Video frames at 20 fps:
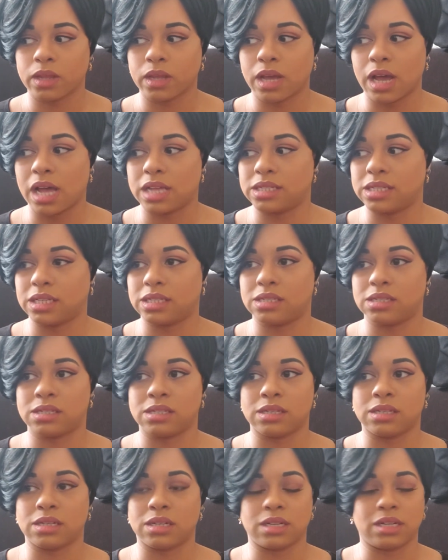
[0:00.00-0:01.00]

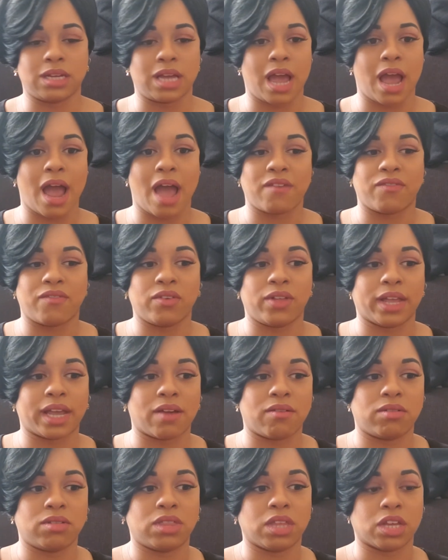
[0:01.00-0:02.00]
Because I feel like
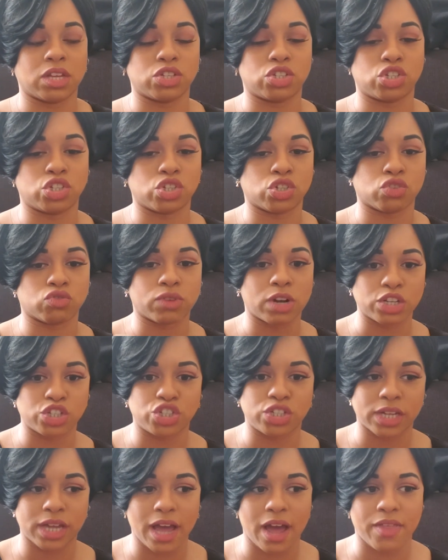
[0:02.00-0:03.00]
everything is scrunched
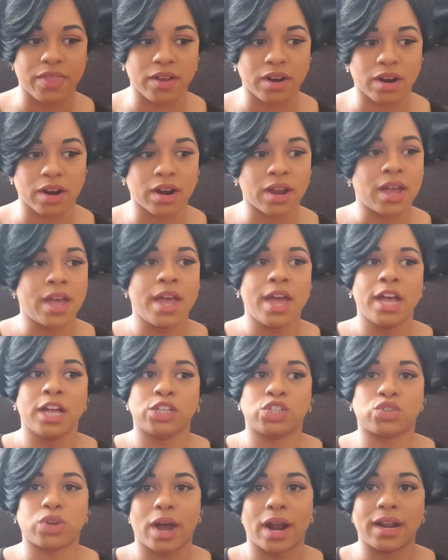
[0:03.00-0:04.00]
together,
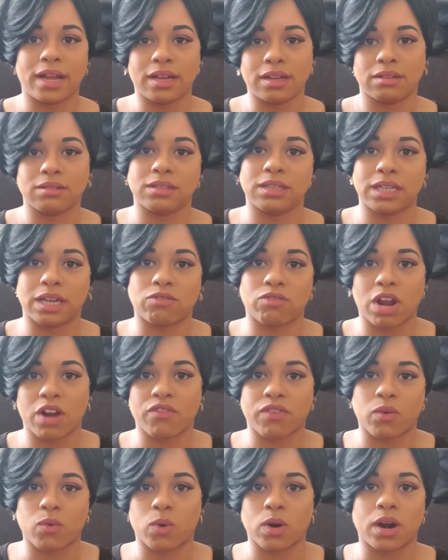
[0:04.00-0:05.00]
trying to get ready
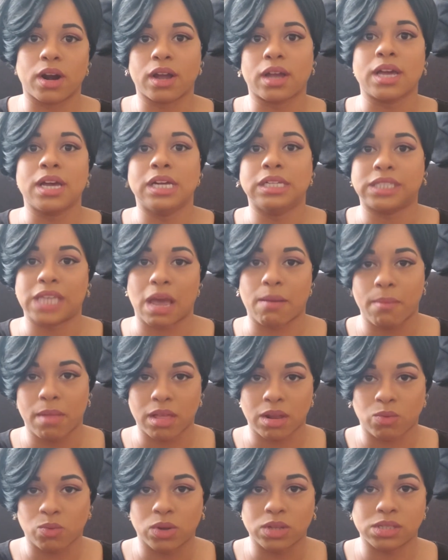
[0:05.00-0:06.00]
for work, take my
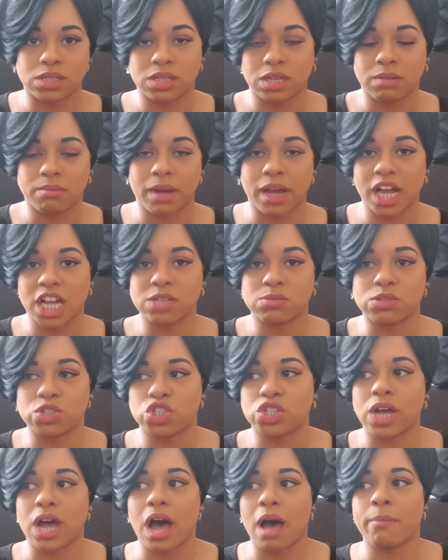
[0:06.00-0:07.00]
little one to my husband's
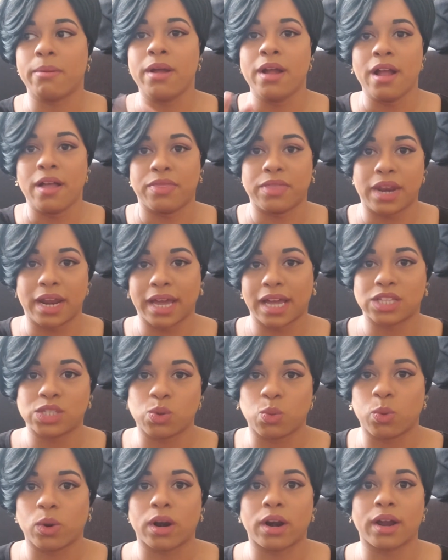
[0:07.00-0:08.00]
job, then I get
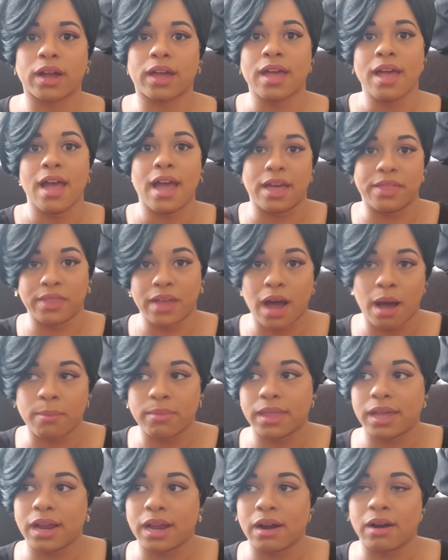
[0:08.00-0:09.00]
to work, and now I'm
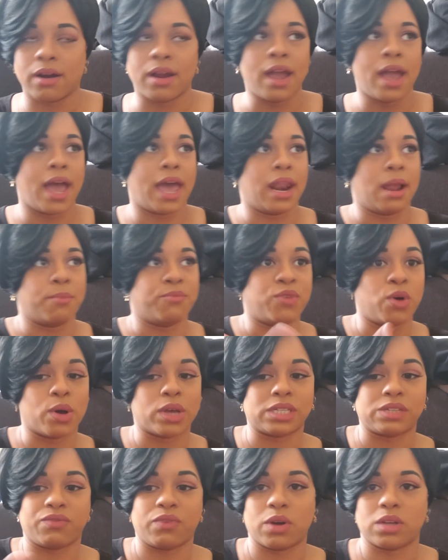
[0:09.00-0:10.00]
there, and I'm
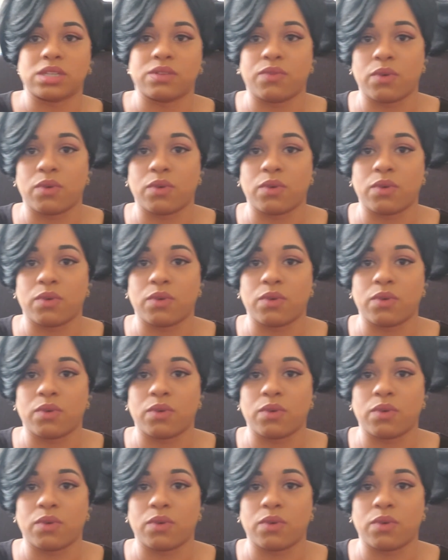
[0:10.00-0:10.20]
focused, and